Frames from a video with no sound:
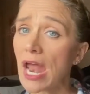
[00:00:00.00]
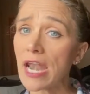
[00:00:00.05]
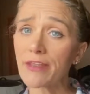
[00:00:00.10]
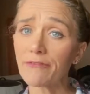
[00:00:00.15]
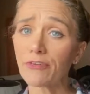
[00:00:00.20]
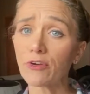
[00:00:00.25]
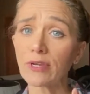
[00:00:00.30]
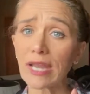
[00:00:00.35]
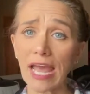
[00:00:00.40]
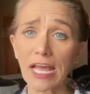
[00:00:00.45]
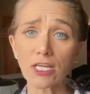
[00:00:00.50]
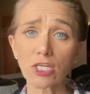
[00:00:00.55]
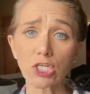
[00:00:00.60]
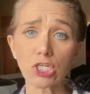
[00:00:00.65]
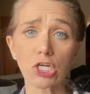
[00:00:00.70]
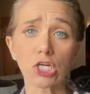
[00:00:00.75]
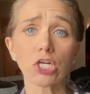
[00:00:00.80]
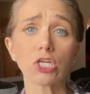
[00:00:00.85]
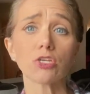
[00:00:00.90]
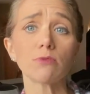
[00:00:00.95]
And if you're not
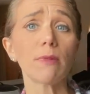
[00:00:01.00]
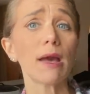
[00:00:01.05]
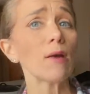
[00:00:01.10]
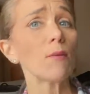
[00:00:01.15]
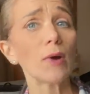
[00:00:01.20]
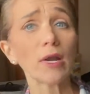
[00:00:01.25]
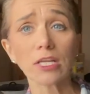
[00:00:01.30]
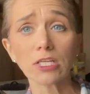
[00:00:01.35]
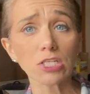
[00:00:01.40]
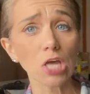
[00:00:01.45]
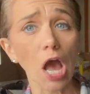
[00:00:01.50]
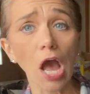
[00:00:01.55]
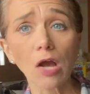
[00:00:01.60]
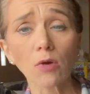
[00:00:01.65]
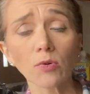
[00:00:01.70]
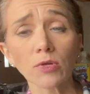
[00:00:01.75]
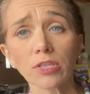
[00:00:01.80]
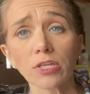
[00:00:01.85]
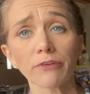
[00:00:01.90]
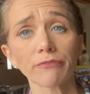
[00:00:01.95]
sure, you might want to
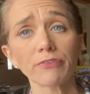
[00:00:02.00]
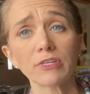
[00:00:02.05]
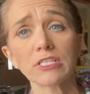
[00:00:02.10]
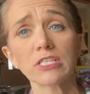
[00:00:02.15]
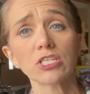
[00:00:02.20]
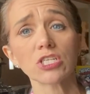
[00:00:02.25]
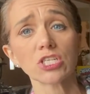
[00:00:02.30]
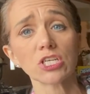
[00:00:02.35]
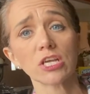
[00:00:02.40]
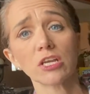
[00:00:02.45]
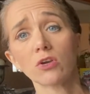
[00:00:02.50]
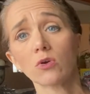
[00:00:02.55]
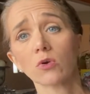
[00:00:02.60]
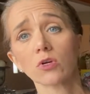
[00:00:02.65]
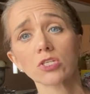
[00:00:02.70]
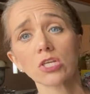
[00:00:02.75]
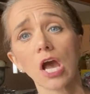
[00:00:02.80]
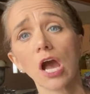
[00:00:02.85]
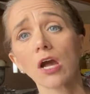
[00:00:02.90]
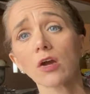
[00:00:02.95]
talk with your physician
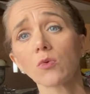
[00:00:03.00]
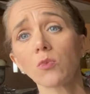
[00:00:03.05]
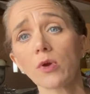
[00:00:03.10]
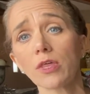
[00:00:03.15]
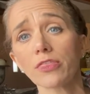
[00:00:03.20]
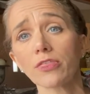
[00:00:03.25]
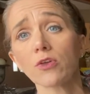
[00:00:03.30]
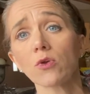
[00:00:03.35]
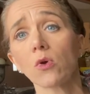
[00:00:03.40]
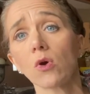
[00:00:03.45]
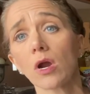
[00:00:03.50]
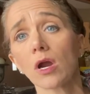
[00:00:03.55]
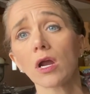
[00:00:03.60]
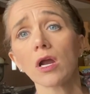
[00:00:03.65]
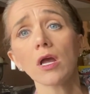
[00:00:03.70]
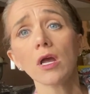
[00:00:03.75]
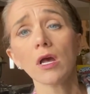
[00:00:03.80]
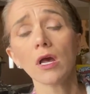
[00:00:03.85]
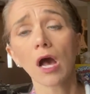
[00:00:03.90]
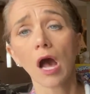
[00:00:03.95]
or talk with
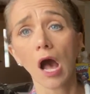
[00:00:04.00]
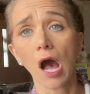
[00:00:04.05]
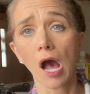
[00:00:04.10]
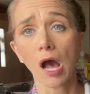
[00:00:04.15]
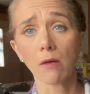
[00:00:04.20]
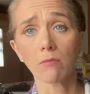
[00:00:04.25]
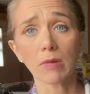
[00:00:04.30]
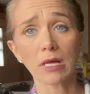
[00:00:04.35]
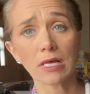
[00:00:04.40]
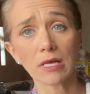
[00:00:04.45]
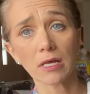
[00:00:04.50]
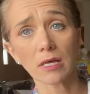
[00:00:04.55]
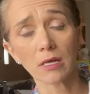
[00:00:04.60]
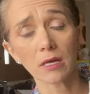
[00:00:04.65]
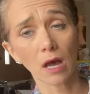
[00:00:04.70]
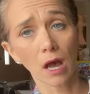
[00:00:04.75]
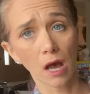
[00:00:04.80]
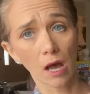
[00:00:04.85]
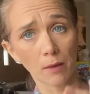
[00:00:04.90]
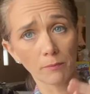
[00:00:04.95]
your um,
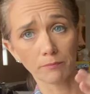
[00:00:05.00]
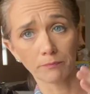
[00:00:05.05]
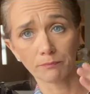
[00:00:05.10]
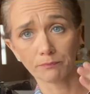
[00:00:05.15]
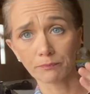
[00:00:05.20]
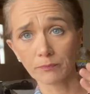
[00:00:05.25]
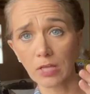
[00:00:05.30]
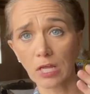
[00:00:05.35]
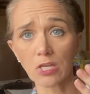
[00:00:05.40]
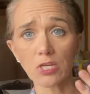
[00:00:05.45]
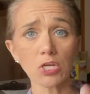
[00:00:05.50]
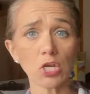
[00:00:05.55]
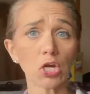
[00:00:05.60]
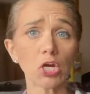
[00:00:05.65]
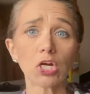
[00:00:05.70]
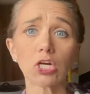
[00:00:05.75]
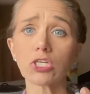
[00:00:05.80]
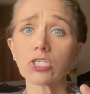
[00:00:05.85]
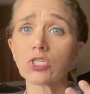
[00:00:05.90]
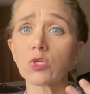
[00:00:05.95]
um,
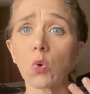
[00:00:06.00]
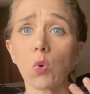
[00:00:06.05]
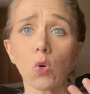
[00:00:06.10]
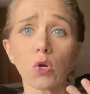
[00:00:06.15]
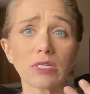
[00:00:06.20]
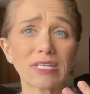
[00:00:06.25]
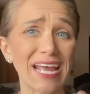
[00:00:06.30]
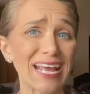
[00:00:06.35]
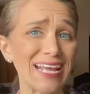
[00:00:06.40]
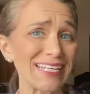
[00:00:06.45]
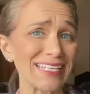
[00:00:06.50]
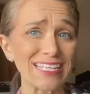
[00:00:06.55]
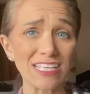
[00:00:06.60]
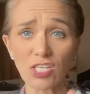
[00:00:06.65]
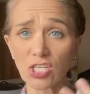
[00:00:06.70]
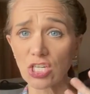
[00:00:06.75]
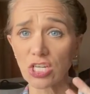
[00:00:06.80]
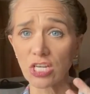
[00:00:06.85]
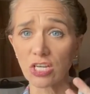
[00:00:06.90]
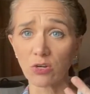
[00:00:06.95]
nurse or
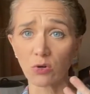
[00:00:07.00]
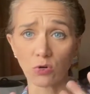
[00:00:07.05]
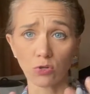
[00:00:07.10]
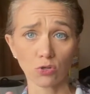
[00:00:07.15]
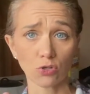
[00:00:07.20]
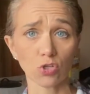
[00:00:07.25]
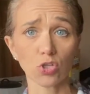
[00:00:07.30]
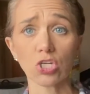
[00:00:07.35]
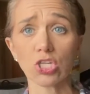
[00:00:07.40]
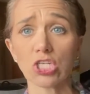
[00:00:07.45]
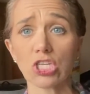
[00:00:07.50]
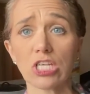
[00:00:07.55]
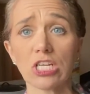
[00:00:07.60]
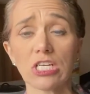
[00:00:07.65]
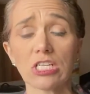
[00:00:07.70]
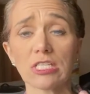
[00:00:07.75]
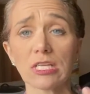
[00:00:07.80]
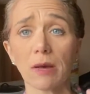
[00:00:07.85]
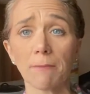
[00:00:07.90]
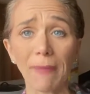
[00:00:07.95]
dietitian or
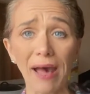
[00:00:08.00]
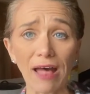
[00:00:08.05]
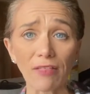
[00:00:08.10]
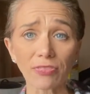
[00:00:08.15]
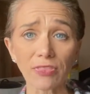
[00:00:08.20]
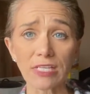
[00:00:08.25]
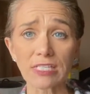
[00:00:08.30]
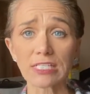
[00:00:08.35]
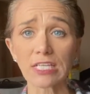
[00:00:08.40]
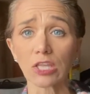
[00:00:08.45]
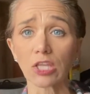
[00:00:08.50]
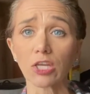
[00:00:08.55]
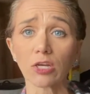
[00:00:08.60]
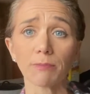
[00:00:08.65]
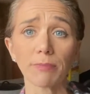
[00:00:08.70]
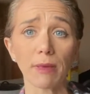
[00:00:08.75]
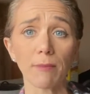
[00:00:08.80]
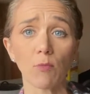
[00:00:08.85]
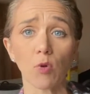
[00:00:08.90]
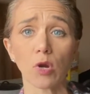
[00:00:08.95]
nutritionist about this a
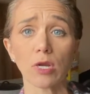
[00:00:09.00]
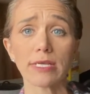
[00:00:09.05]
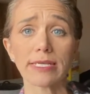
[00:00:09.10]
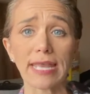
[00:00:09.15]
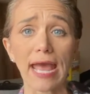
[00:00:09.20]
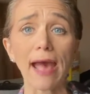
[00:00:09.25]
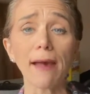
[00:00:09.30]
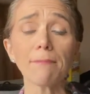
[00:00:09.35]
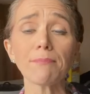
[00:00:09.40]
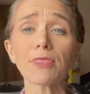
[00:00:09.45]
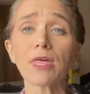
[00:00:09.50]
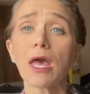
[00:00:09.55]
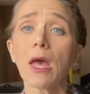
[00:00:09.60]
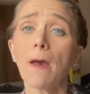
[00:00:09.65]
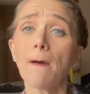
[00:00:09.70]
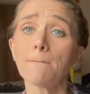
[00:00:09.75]
little bit more in depth.